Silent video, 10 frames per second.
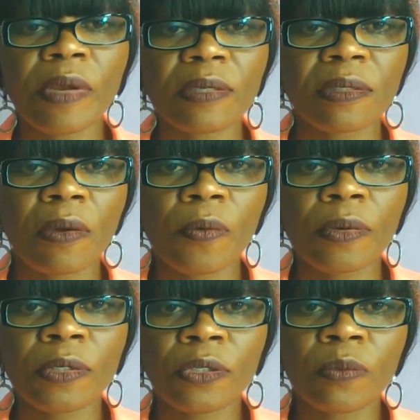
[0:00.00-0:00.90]
rays that
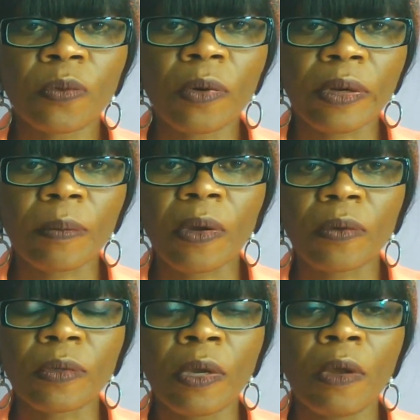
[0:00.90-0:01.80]
we should be worried
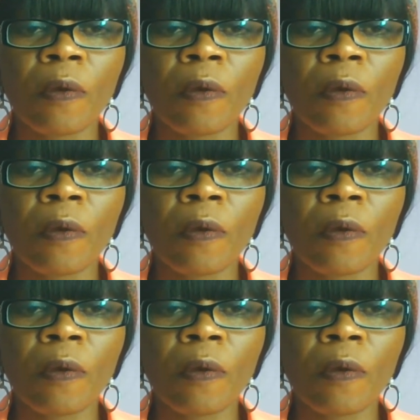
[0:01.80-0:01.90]
about.